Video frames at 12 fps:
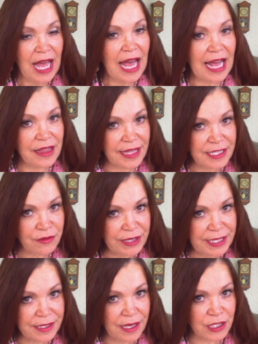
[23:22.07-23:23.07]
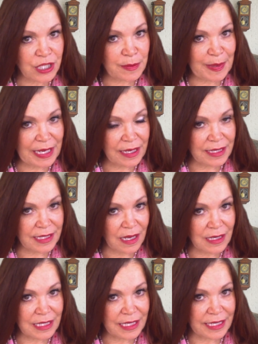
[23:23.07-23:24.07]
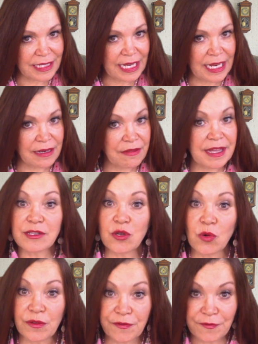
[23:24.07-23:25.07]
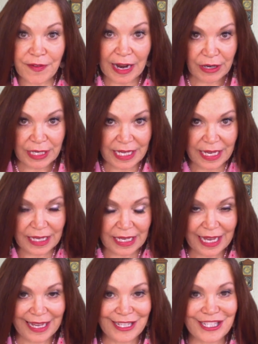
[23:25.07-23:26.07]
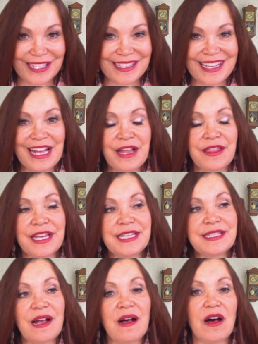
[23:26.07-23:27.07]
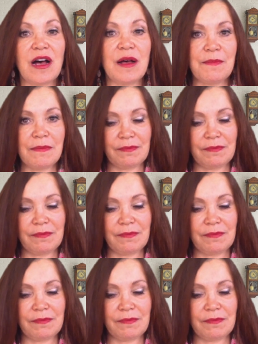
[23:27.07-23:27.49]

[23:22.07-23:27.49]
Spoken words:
And this research has been conducted in things called Faraday cages. These are